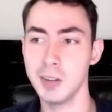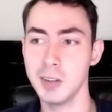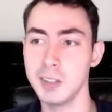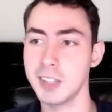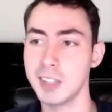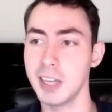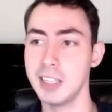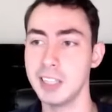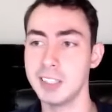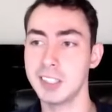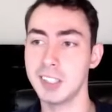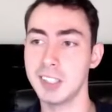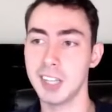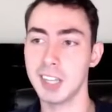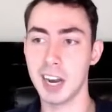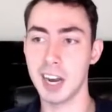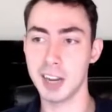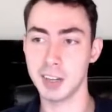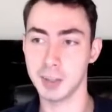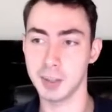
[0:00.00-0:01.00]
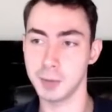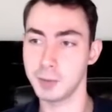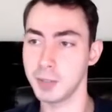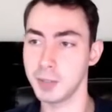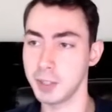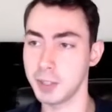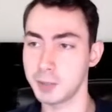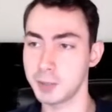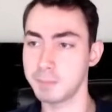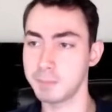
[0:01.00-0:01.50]
is HCI
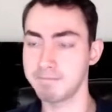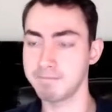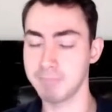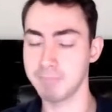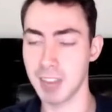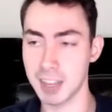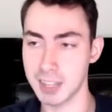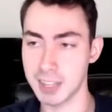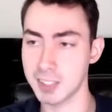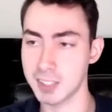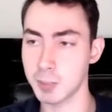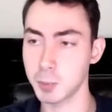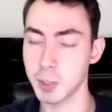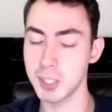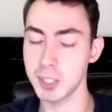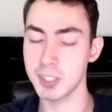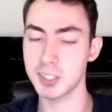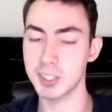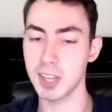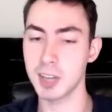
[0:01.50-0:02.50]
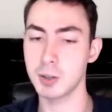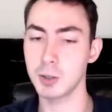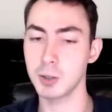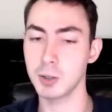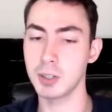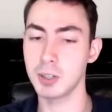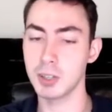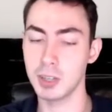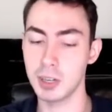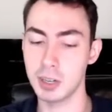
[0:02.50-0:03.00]
config. And that's a pretty
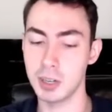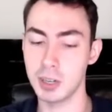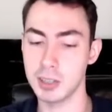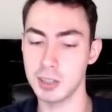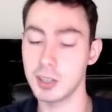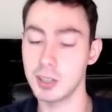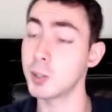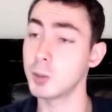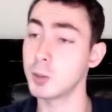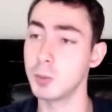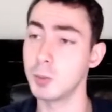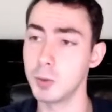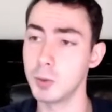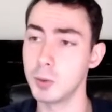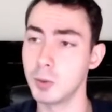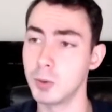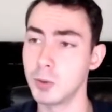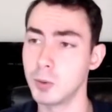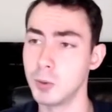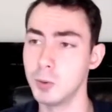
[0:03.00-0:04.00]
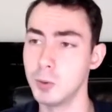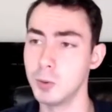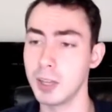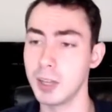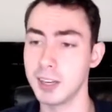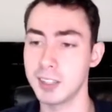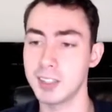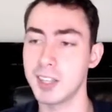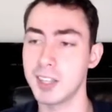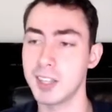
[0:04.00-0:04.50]
standard Linux Bluetooth tool,
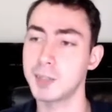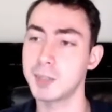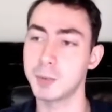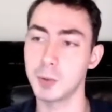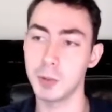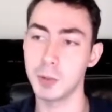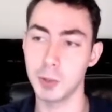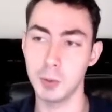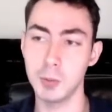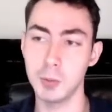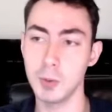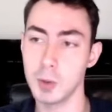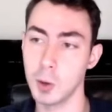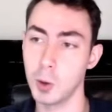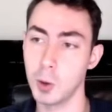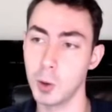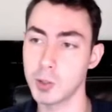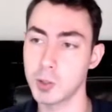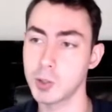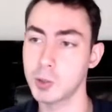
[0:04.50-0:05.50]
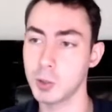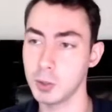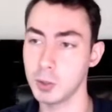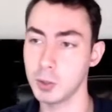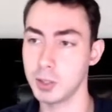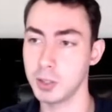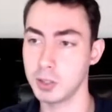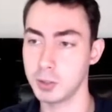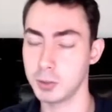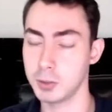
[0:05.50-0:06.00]
and it stands for, host
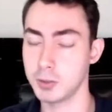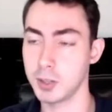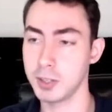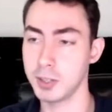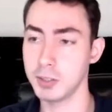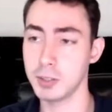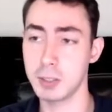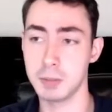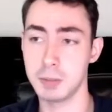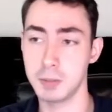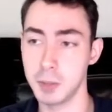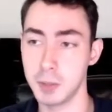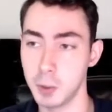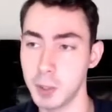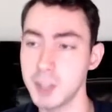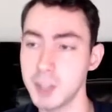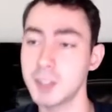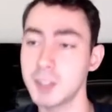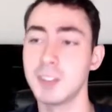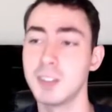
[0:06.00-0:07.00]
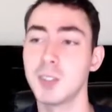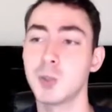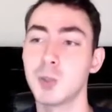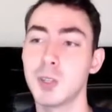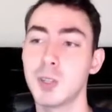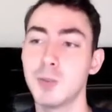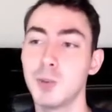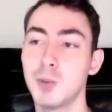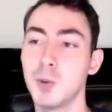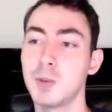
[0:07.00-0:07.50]
controller interface configuration. This will
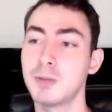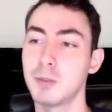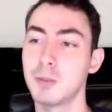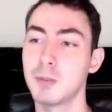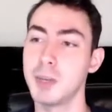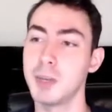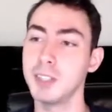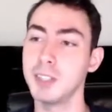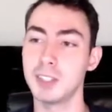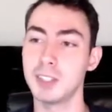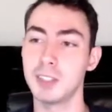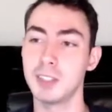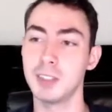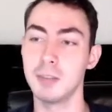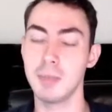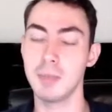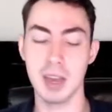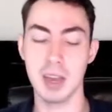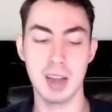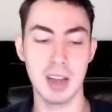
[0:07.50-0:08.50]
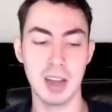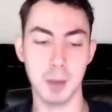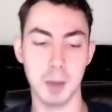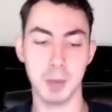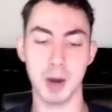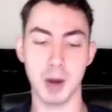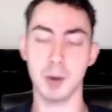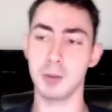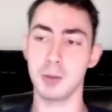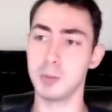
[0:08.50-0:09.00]
give you information
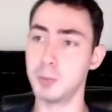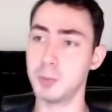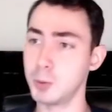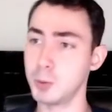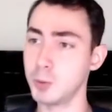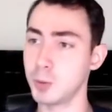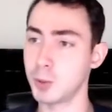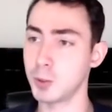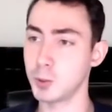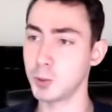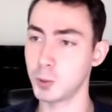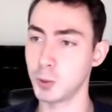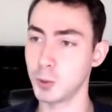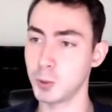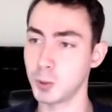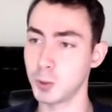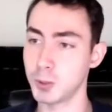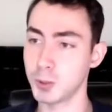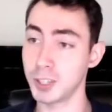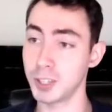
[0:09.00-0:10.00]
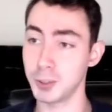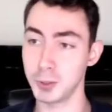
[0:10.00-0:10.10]
about the Bluetooth controller that you're